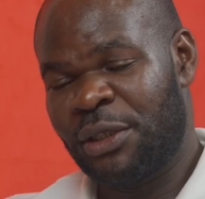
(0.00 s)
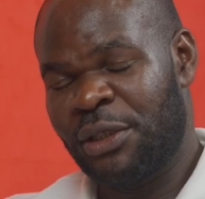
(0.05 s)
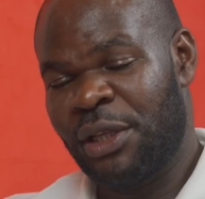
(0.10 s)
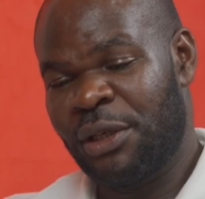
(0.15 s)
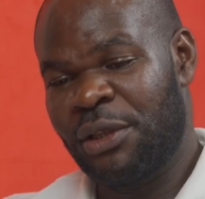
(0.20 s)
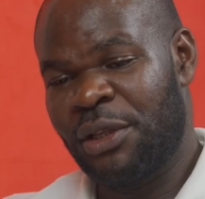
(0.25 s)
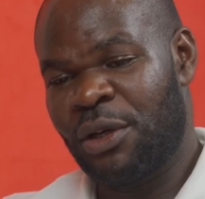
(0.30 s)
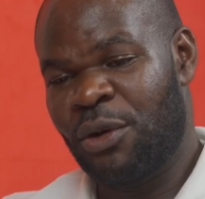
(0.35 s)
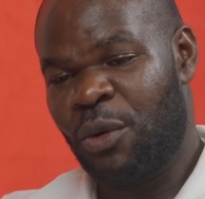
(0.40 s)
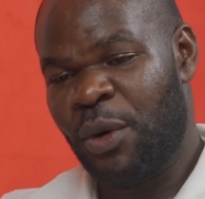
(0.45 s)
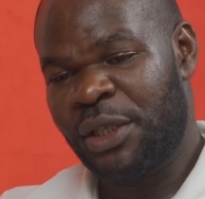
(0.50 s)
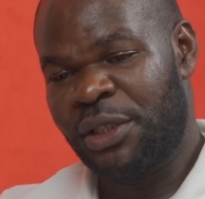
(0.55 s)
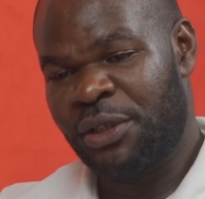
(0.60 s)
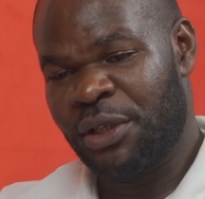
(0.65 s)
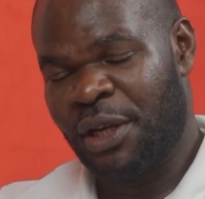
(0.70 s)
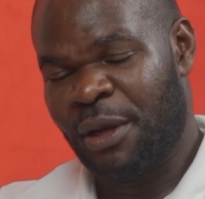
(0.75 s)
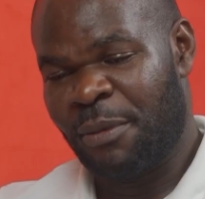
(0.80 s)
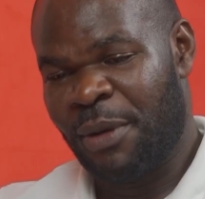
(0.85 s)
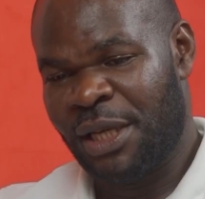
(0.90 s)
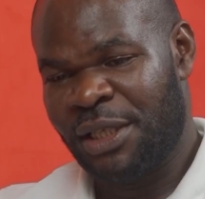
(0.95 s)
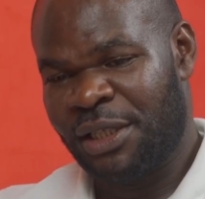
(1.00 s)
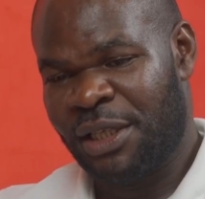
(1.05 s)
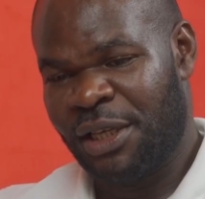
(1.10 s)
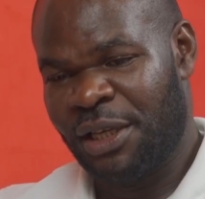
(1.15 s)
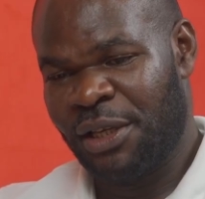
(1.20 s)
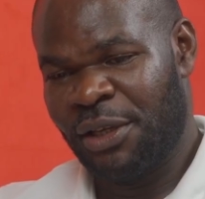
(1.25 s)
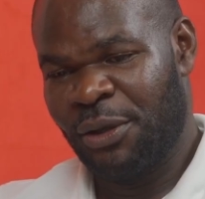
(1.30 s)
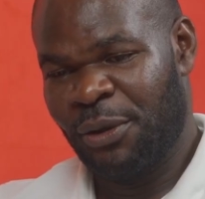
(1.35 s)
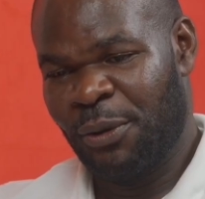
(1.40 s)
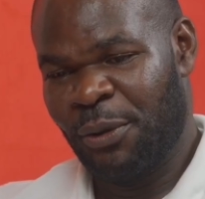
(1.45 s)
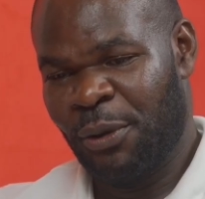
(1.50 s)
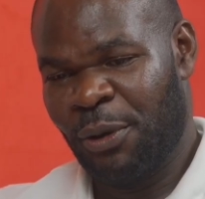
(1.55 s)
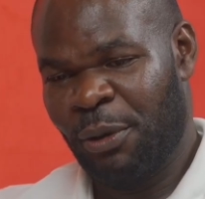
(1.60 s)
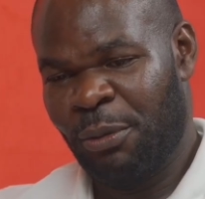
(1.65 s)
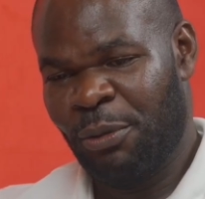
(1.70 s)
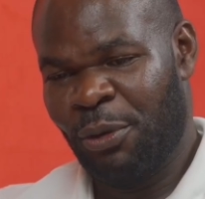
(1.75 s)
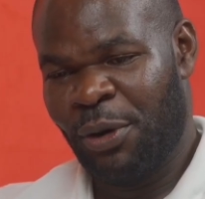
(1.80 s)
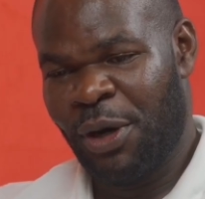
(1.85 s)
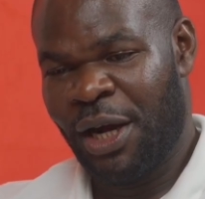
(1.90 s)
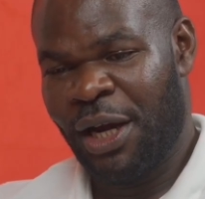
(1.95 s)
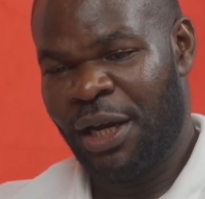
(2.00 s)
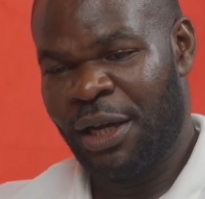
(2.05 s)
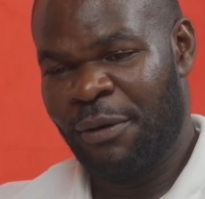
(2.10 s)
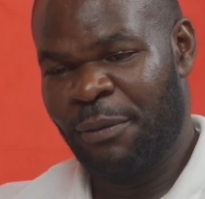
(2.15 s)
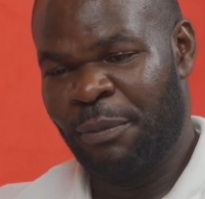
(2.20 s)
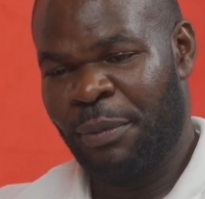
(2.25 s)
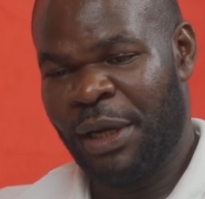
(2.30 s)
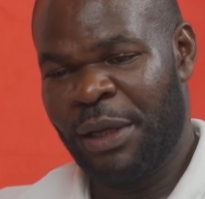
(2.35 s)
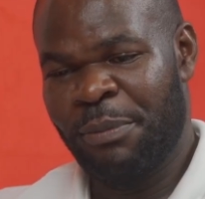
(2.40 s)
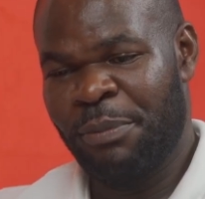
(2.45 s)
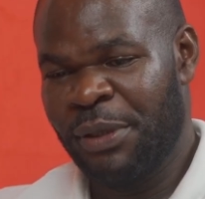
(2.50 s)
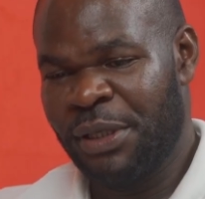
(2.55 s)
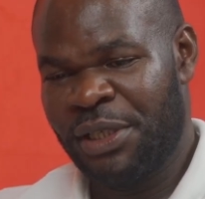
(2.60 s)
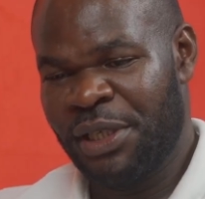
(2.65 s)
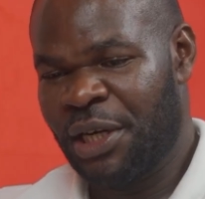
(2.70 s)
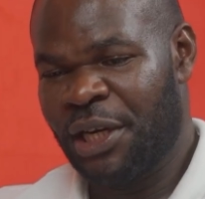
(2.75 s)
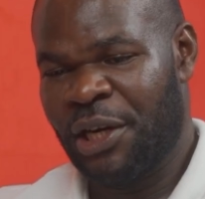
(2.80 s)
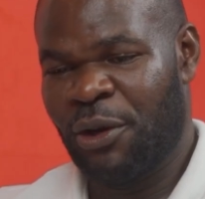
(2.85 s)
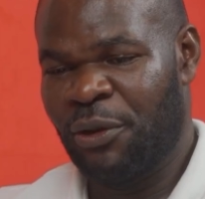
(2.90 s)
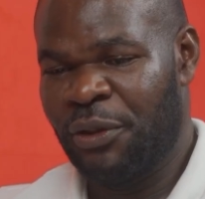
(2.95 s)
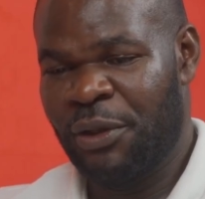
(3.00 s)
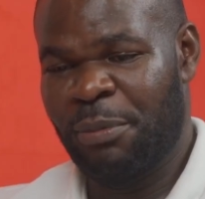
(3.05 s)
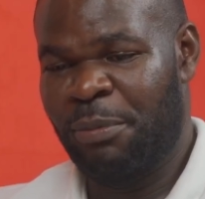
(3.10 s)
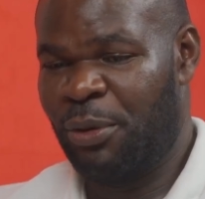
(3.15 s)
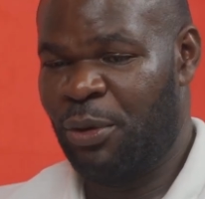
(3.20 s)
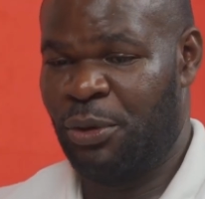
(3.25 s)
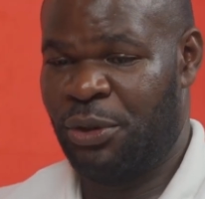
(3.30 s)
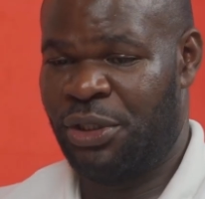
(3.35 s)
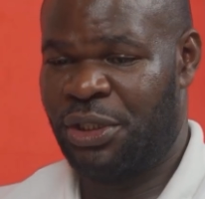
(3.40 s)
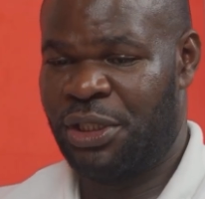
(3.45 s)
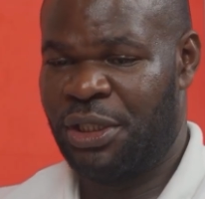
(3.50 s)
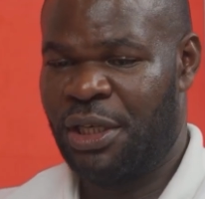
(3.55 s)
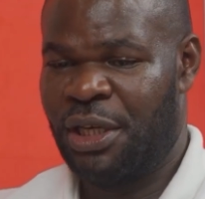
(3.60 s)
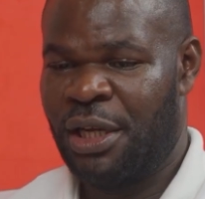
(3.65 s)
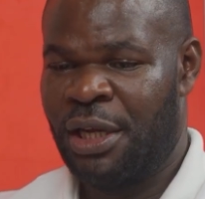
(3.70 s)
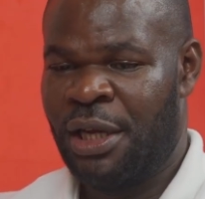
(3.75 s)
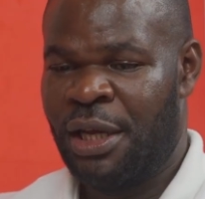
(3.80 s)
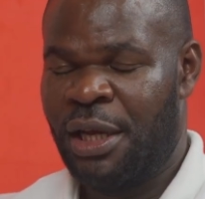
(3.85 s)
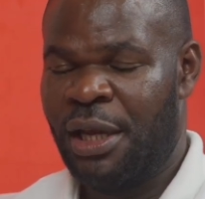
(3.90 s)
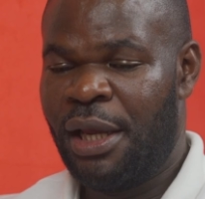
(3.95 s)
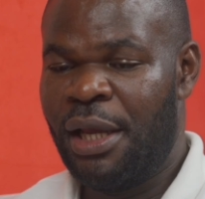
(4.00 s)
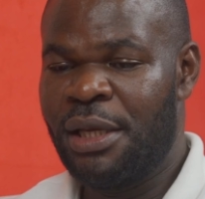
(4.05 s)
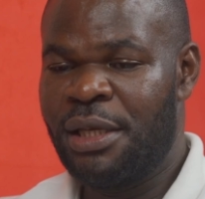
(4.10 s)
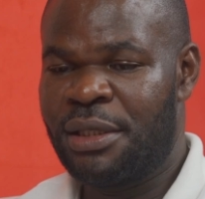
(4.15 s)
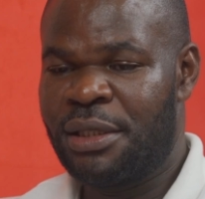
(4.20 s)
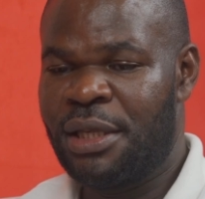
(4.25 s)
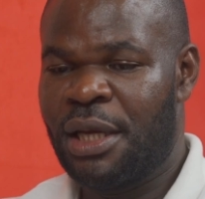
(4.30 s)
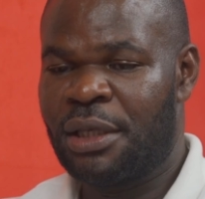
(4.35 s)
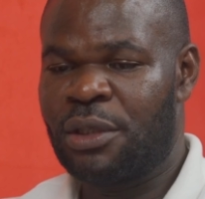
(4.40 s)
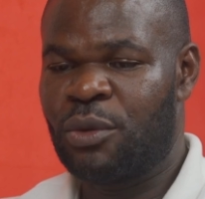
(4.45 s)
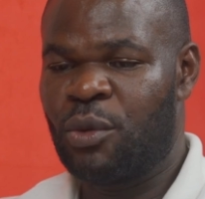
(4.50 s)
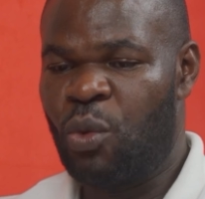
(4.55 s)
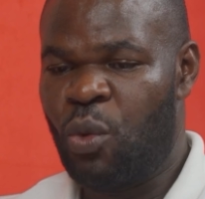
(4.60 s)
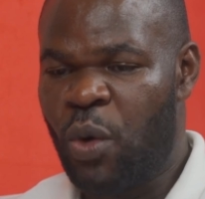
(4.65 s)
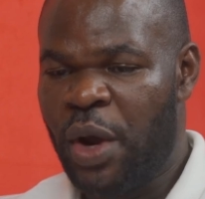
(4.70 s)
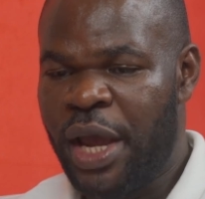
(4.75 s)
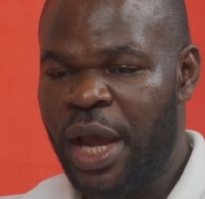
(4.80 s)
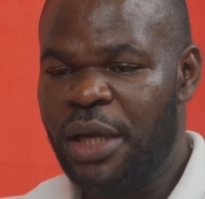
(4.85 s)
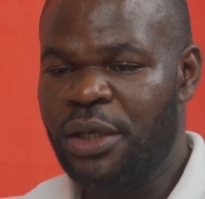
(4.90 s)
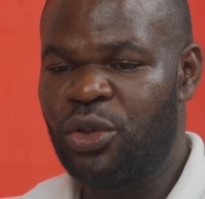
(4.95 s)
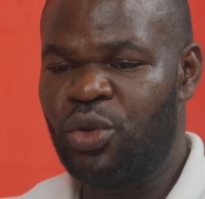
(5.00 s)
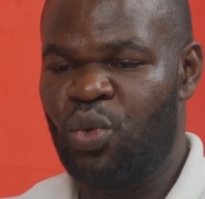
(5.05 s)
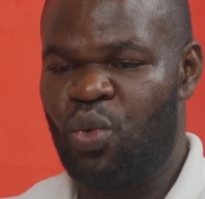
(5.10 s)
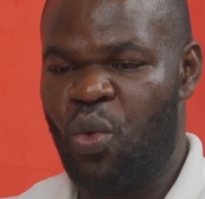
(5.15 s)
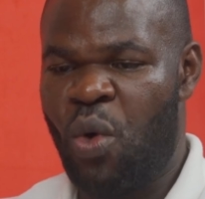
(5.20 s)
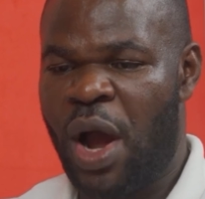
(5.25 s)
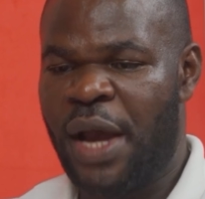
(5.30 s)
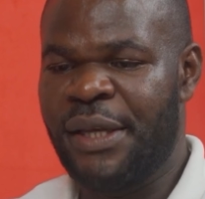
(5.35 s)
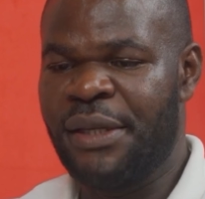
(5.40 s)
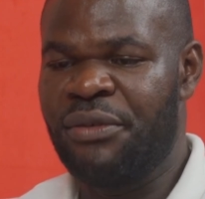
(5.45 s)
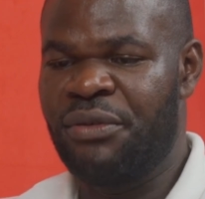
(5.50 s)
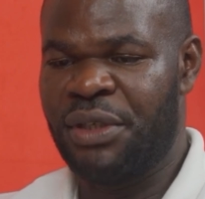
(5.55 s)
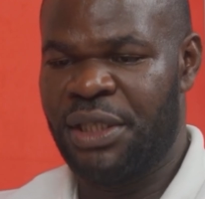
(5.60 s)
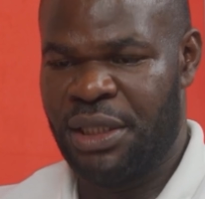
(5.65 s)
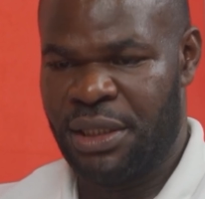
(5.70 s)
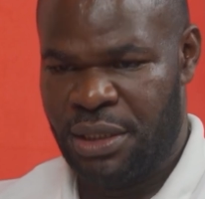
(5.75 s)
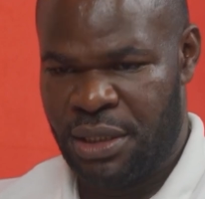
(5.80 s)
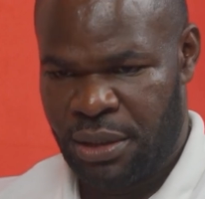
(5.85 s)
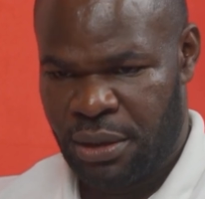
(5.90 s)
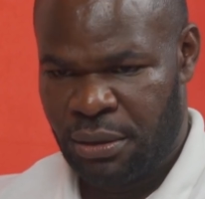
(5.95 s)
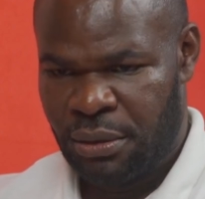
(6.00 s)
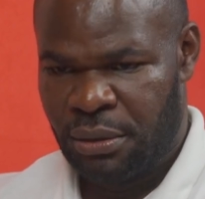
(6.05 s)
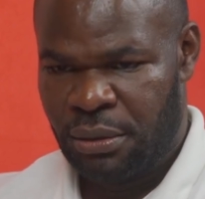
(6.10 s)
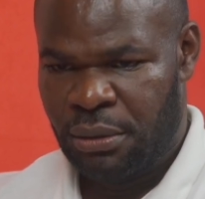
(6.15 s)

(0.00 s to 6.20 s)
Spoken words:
the question I'm asking you, Mugah, by beating around the bush, is that where do I read?